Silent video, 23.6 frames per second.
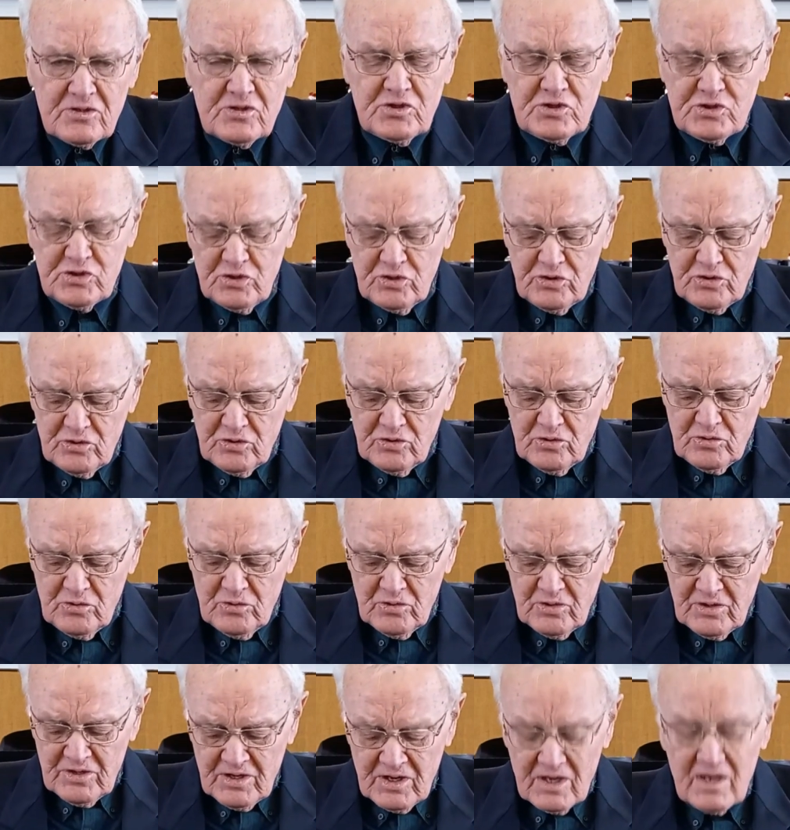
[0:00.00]
do
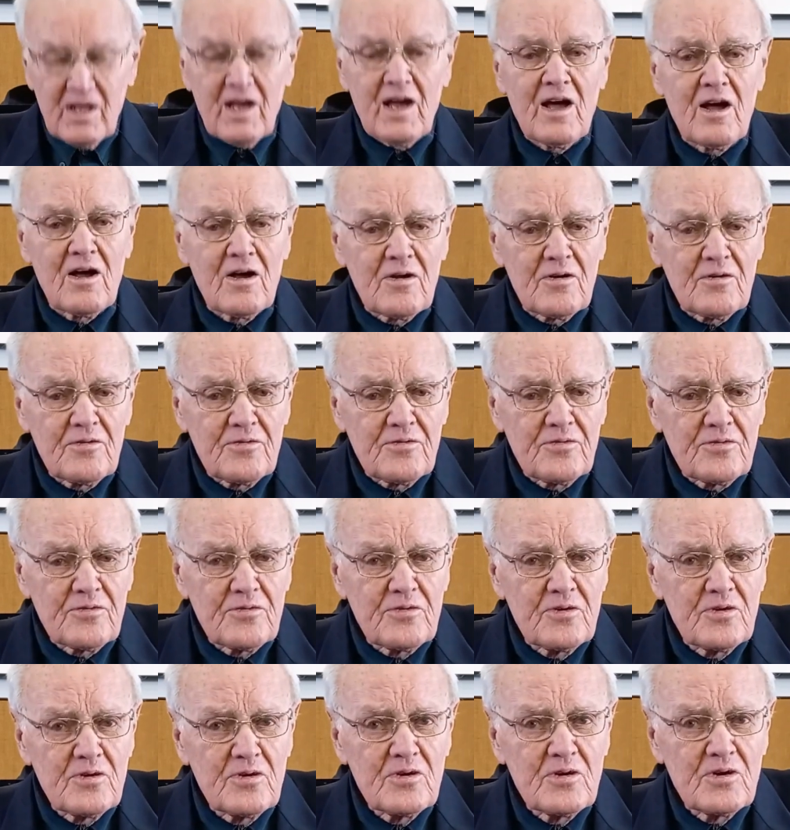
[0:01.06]
you love,
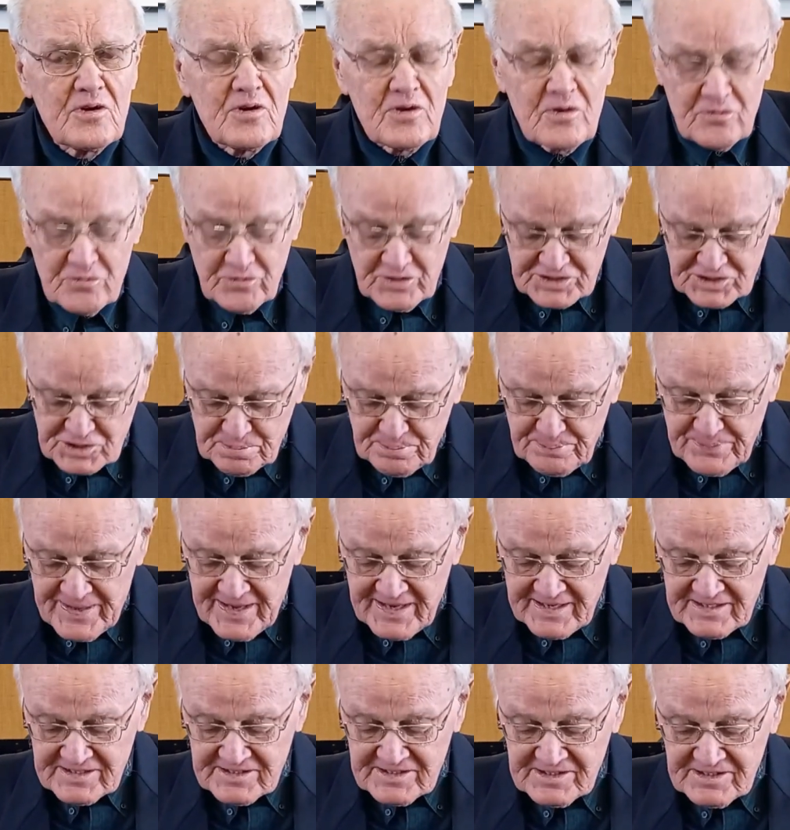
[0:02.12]

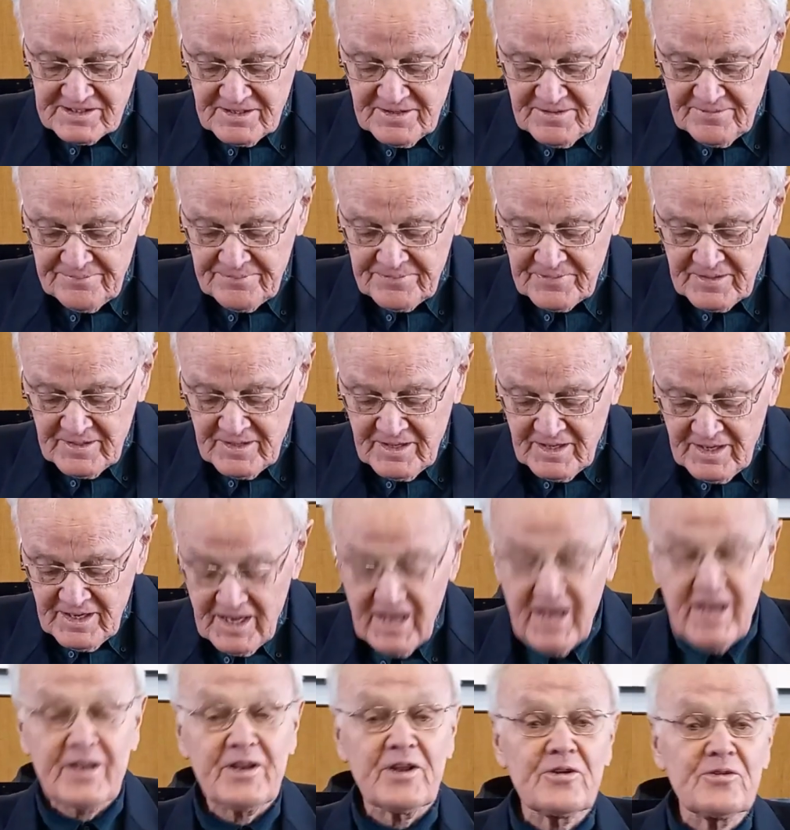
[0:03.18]
respect,
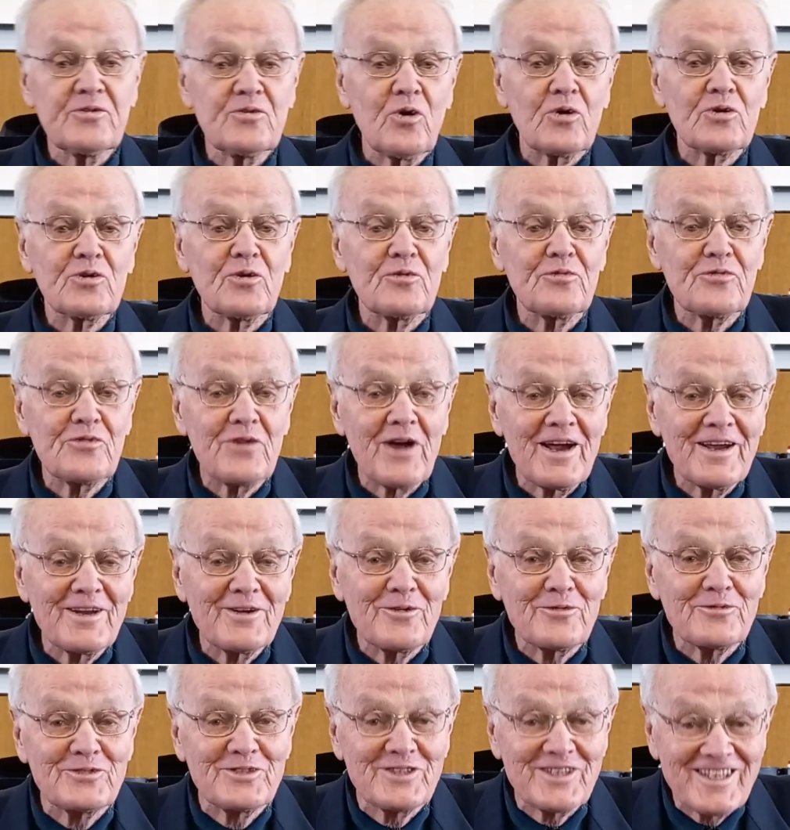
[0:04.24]
and are not afraid
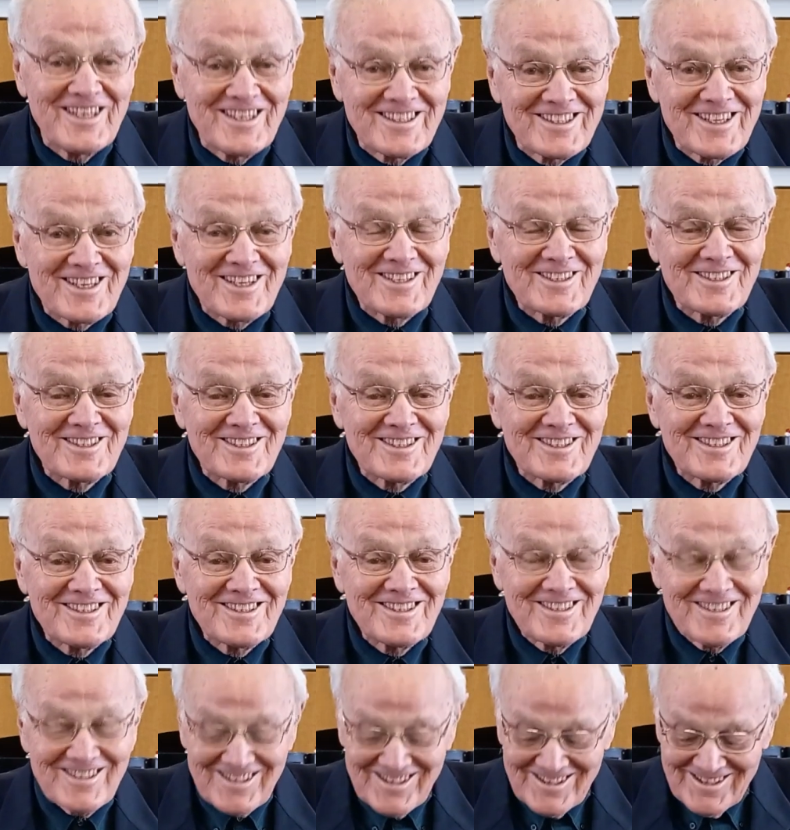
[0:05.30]
of Jesus?
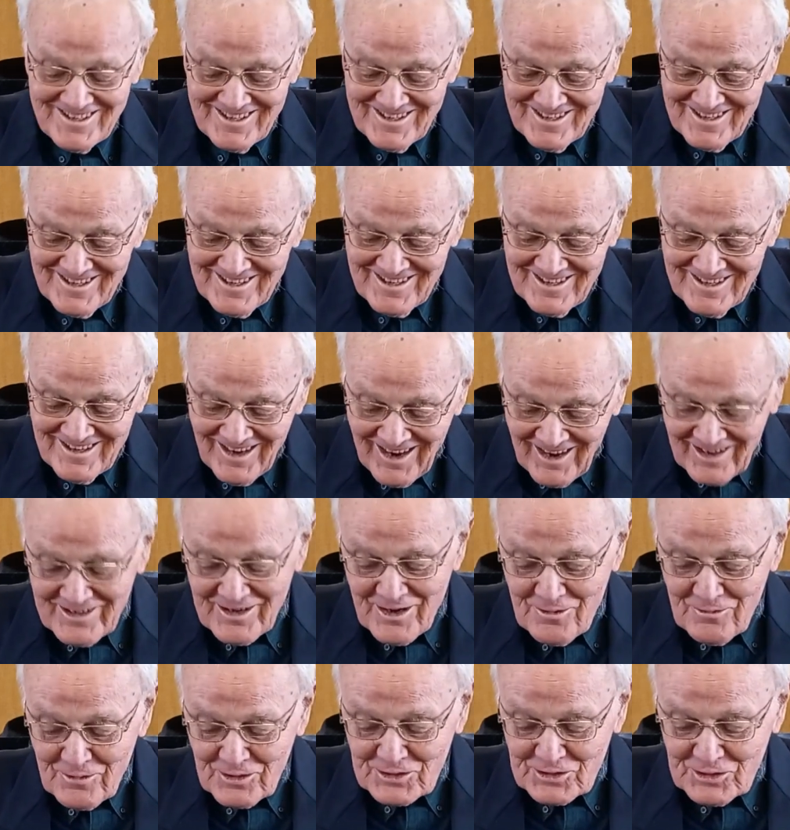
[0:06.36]
I
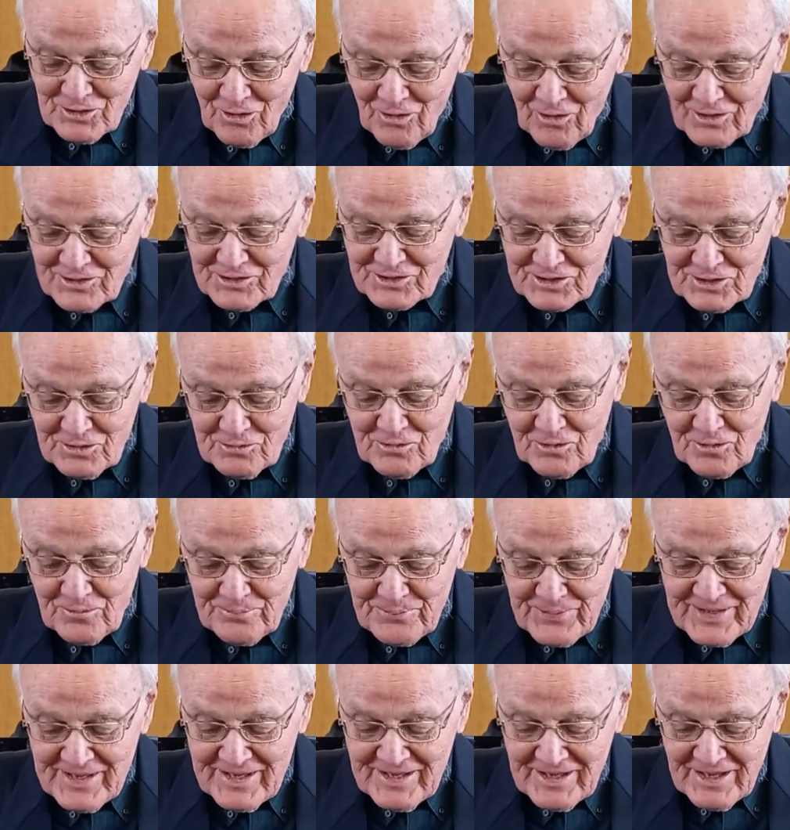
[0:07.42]
know what your answer will
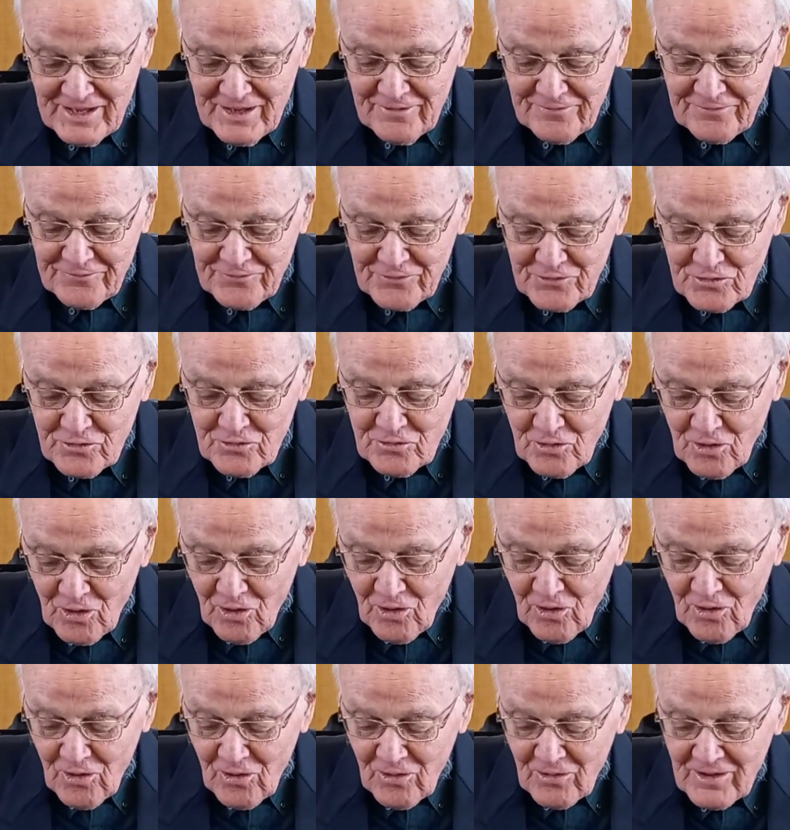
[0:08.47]
be if you
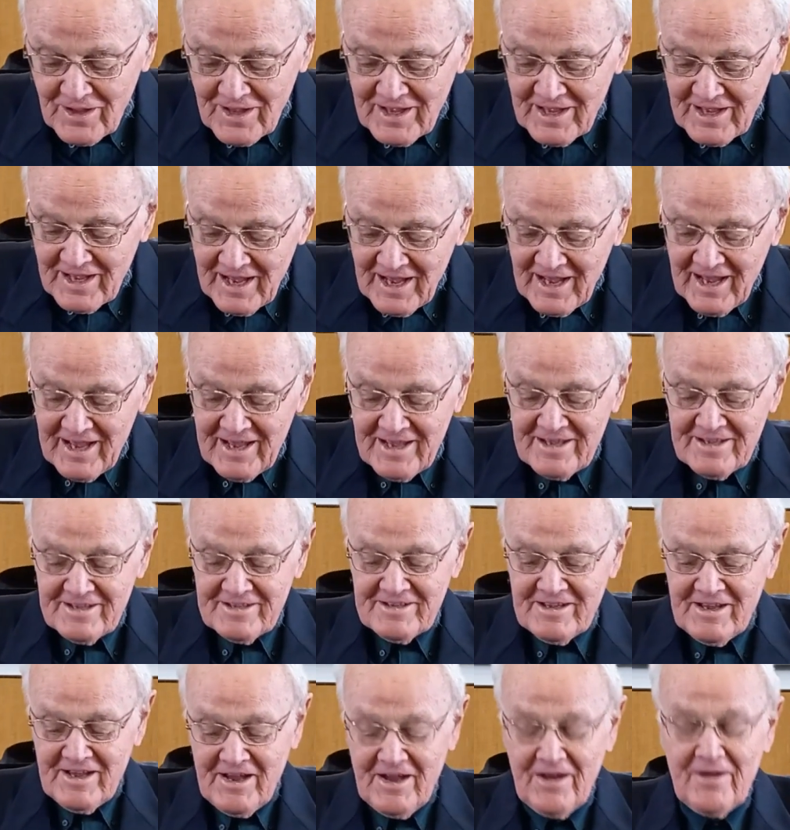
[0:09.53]
are
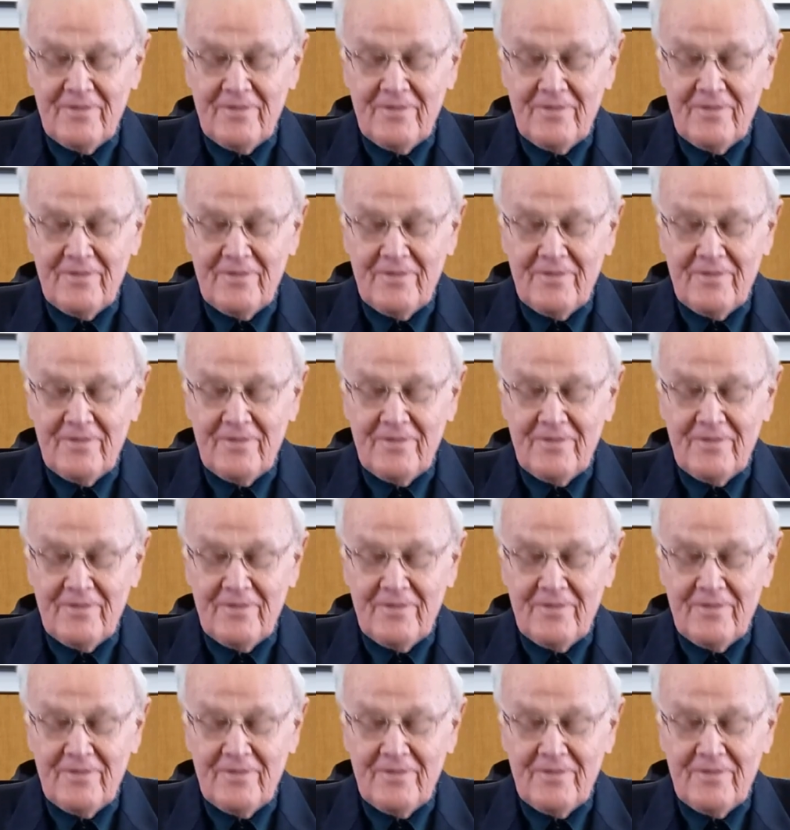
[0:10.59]
a